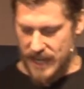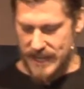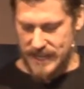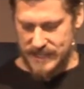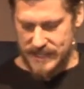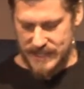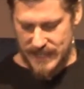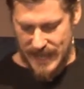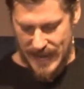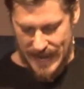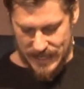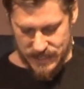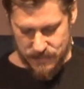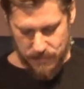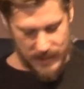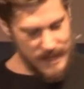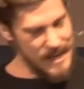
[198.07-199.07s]
is the
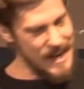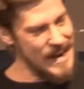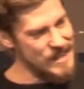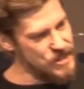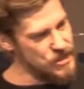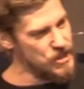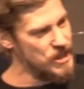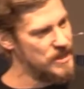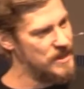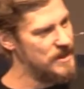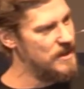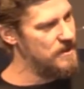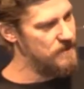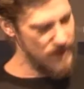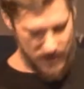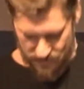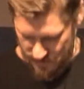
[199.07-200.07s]
explanation
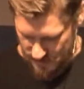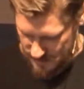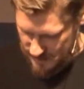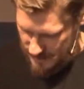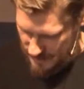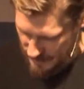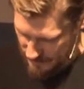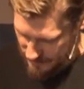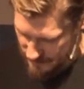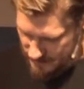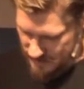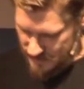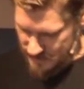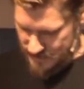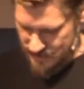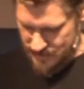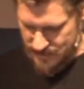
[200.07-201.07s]
of everything.
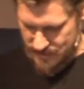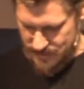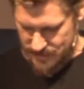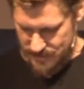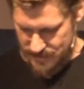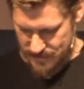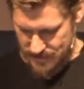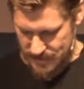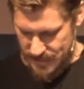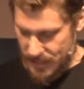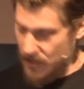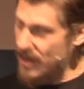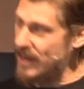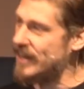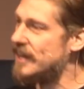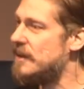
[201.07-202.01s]
You know, I can